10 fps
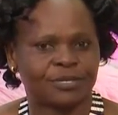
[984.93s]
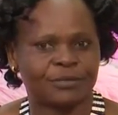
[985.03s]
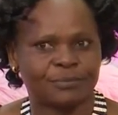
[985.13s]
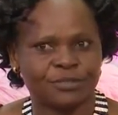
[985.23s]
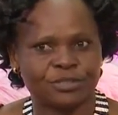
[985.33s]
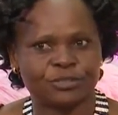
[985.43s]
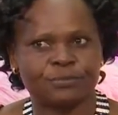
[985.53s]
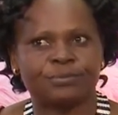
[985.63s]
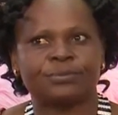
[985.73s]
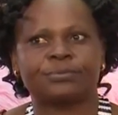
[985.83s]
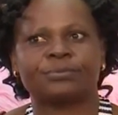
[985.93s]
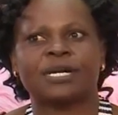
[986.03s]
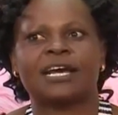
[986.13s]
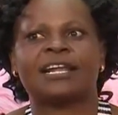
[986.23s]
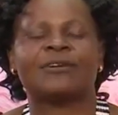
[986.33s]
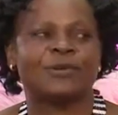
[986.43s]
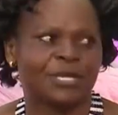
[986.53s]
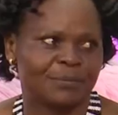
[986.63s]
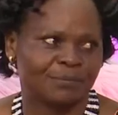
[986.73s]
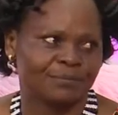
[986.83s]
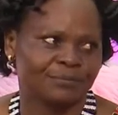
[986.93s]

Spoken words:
My bishop allowed him